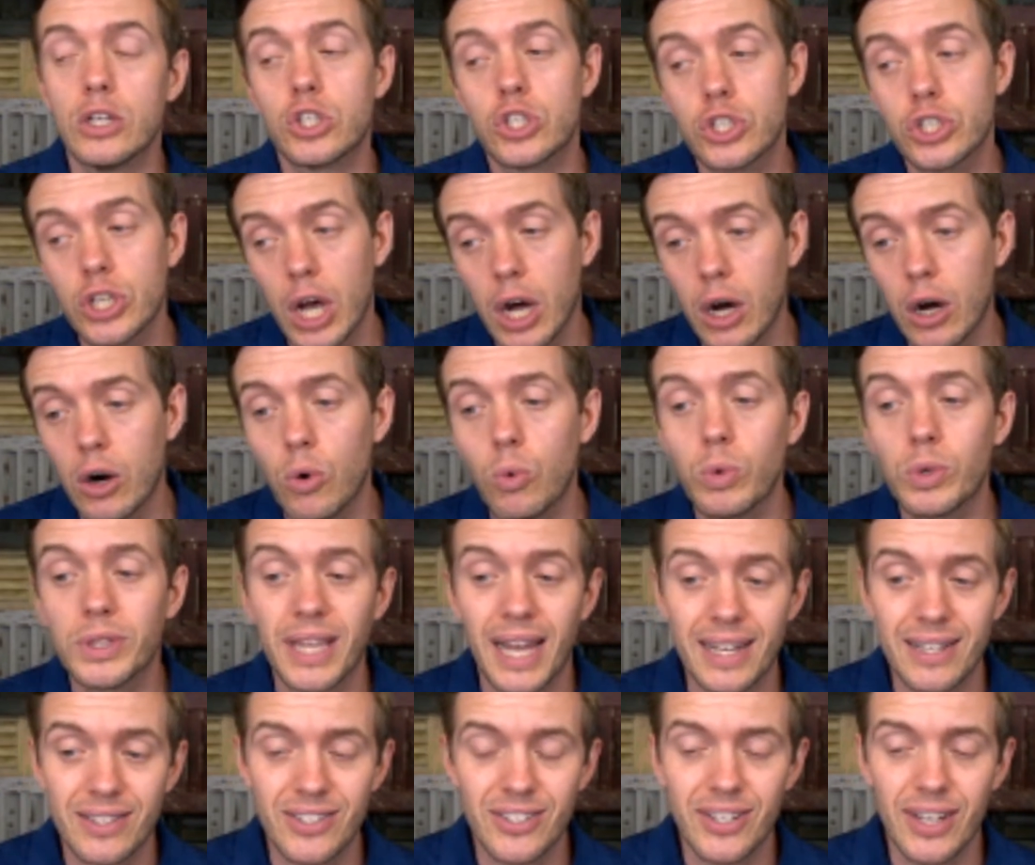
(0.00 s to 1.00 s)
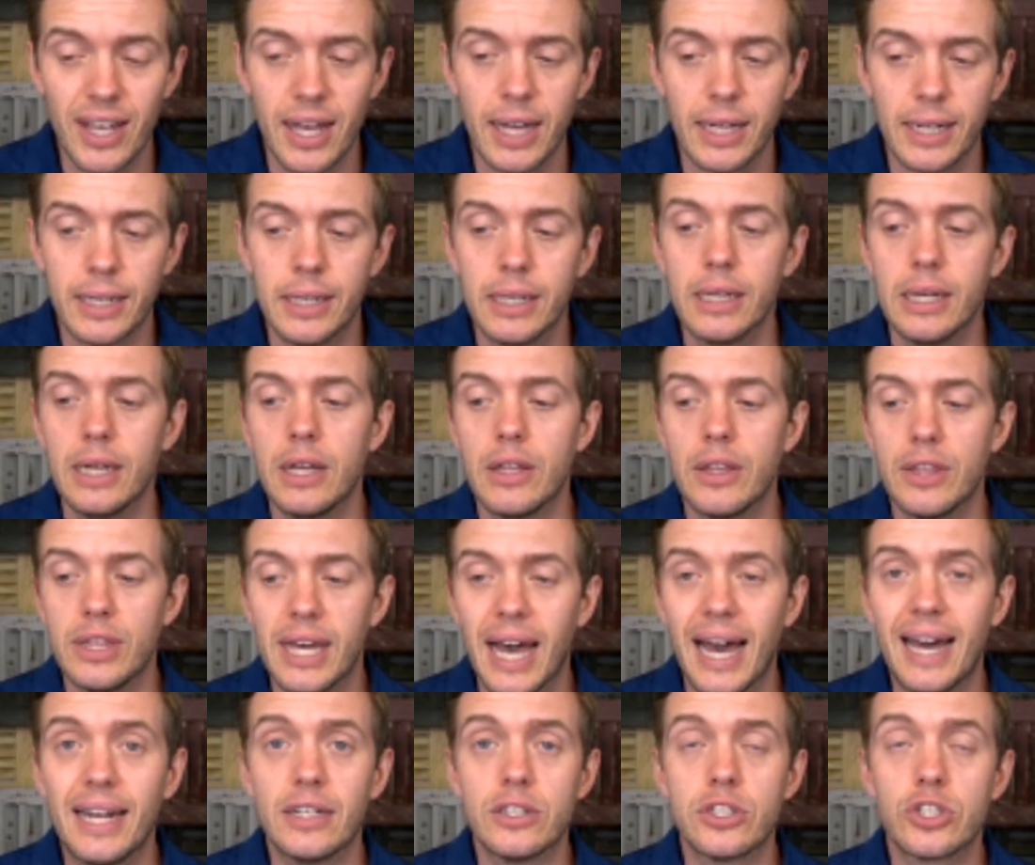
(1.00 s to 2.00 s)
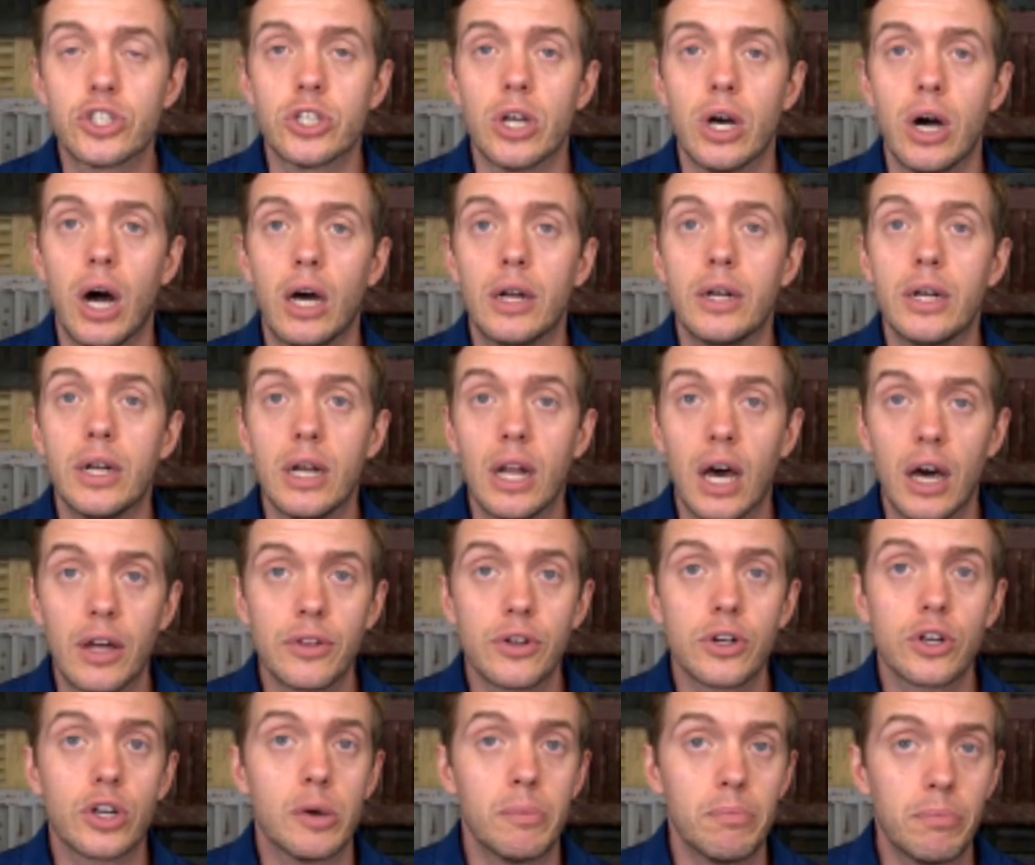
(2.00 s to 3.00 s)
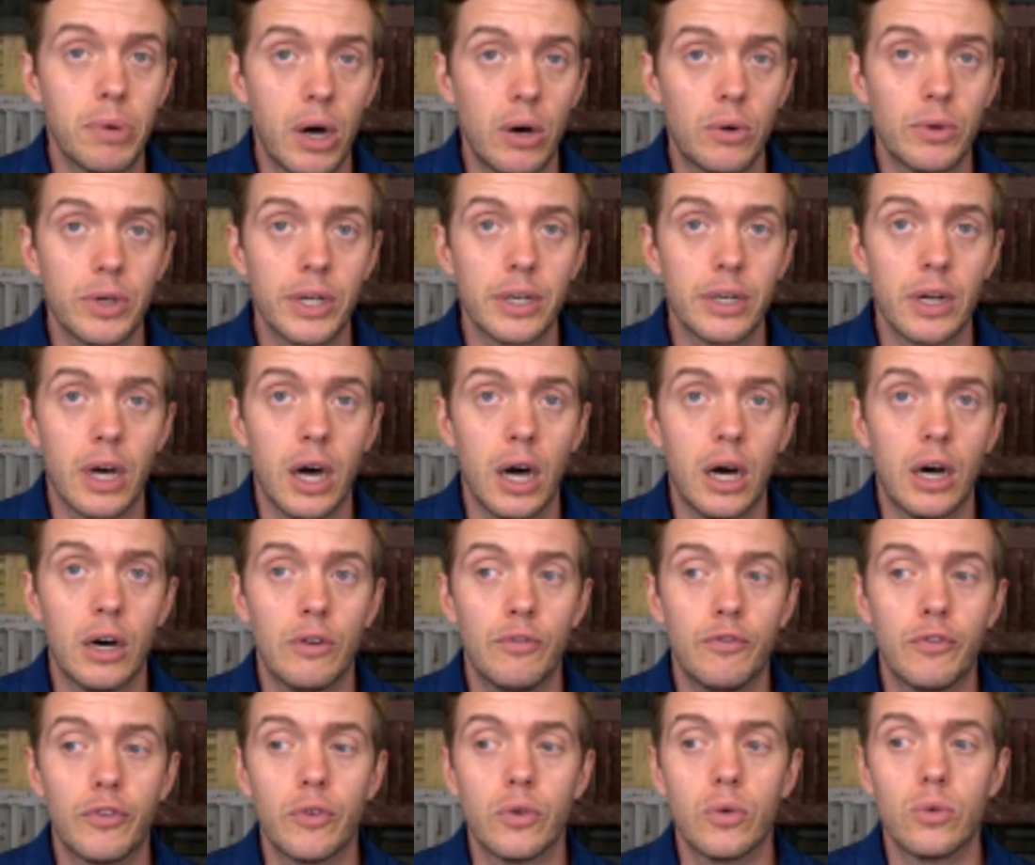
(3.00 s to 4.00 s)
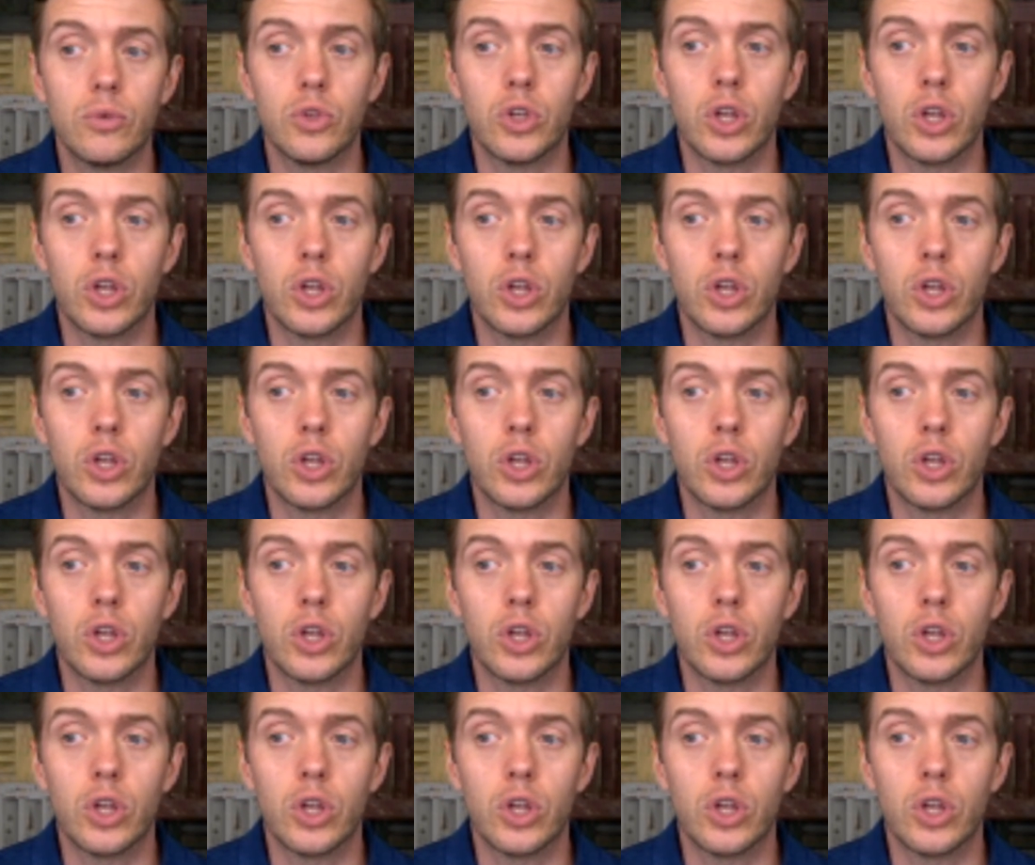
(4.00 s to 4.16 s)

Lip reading: So with that said, that is another component of